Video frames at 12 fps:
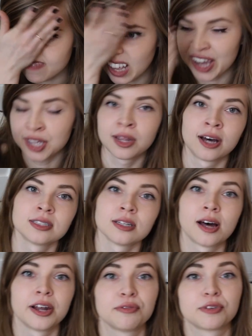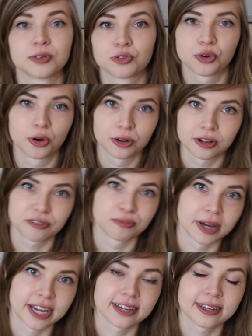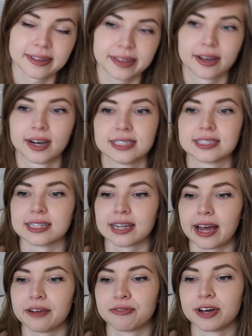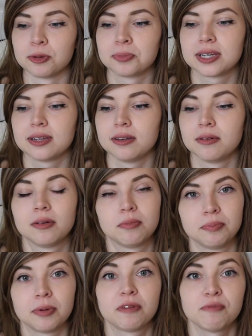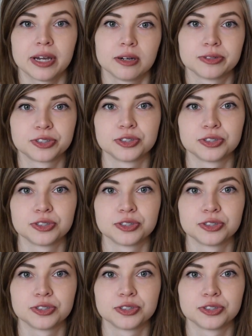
I had lost a lot of control of my content, I felt, of my own